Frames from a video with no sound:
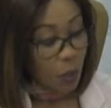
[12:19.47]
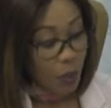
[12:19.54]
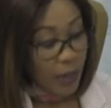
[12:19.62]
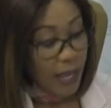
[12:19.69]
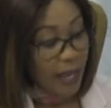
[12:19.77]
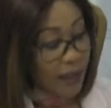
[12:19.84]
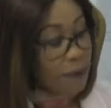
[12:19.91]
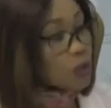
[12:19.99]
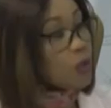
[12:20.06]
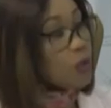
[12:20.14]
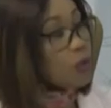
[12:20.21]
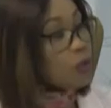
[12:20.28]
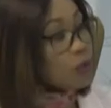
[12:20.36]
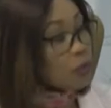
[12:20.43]
We have
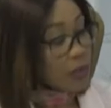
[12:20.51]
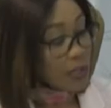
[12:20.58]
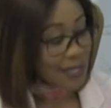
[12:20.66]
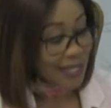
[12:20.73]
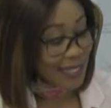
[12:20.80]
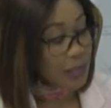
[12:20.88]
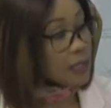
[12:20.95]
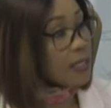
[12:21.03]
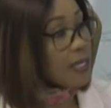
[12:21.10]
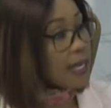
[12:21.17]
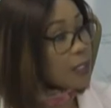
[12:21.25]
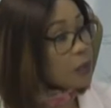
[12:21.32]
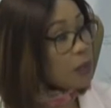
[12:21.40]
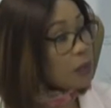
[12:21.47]
to
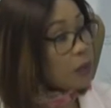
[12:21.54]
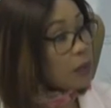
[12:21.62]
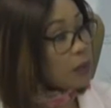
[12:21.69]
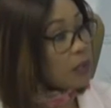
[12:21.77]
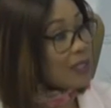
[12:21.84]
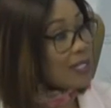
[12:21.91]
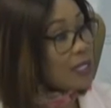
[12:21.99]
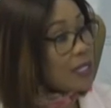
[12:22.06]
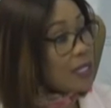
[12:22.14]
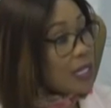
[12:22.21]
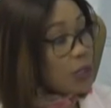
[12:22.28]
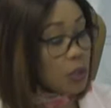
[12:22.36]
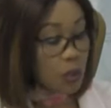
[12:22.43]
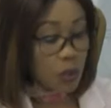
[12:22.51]
sensitize people on the
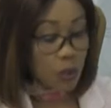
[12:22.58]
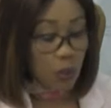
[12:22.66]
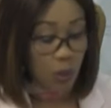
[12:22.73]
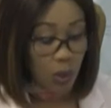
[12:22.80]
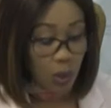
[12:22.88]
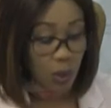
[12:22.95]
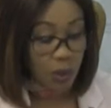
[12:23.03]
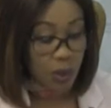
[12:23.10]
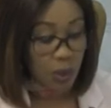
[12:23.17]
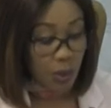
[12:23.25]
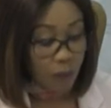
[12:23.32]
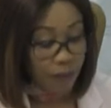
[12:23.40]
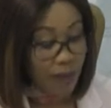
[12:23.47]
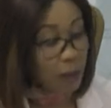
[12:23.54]
need to cut
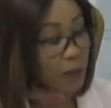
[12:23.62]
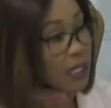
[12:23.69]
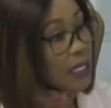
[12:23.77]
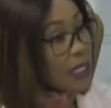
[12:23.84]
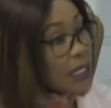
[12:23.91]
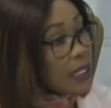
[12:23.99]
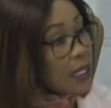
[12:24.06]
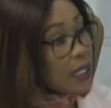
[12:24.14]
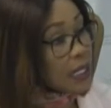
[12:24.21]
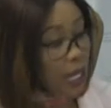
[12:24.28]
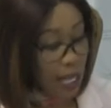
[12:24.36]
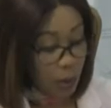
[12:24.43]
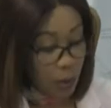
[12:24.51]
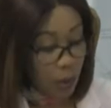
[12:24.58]
your family
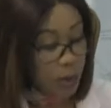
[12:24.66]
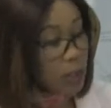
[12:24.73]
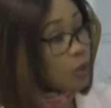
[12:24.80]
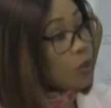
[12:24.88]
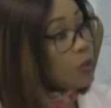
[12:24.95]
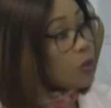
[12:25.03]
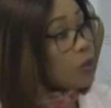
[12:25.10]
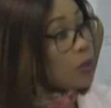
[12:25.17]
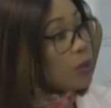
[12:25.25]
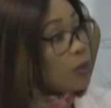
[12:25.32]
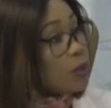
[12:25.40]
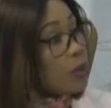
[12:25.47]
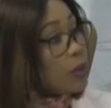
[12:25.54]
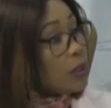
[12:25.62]
according to
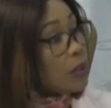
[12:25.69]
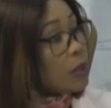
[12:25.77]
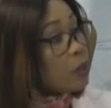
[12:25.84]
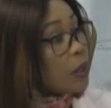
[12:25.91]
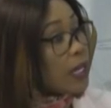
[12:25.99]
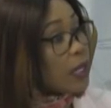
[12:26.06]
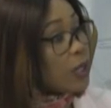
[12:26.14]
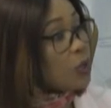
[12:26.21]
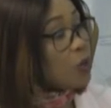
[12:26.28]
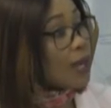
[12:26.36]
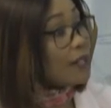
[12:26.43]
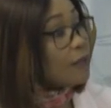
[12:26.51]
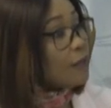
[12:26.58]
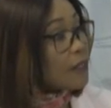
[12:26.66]
the way you
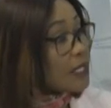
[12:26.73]
can feed